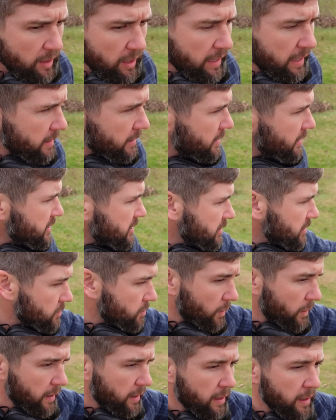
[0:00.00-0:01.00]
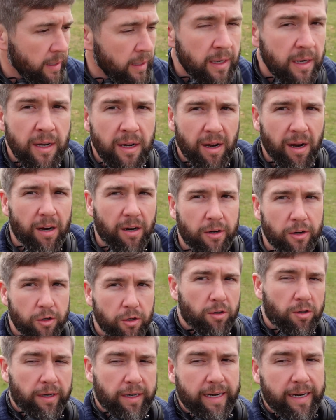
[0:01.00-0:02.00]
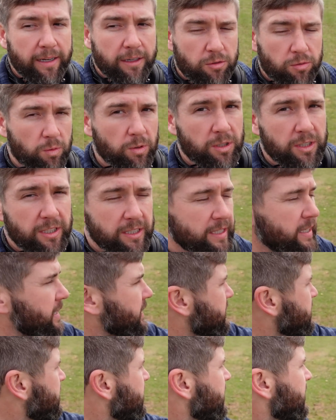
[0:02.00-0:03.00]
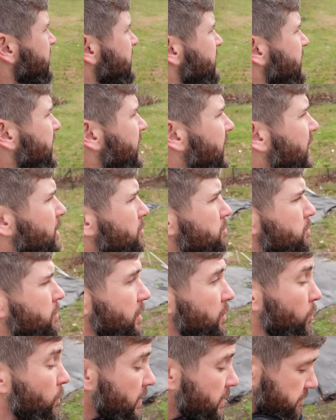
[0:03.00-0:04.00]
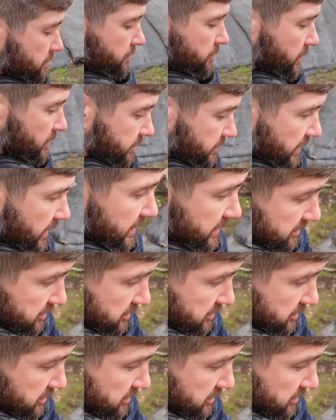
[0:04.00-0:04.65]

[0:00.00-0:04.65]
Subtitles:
And this is where our new greenhouse will sit. But we've got to